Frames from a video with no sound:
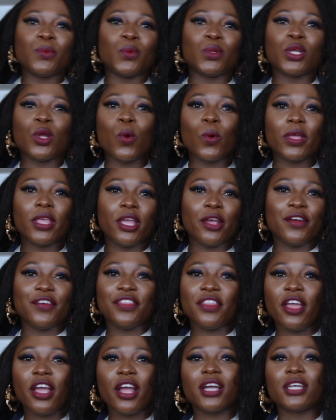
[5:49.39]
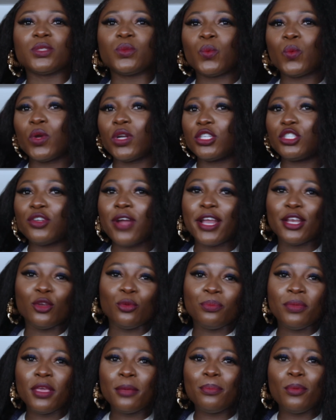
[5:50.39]
we would go here and there because we want to try
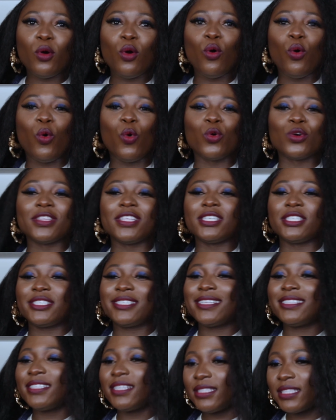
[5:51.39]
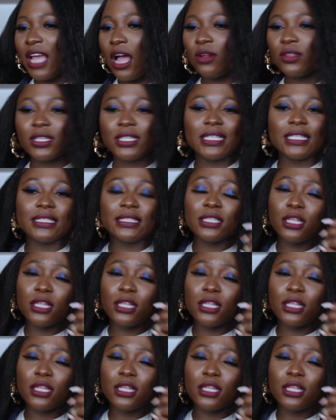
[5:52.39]
new people or there's a discount in the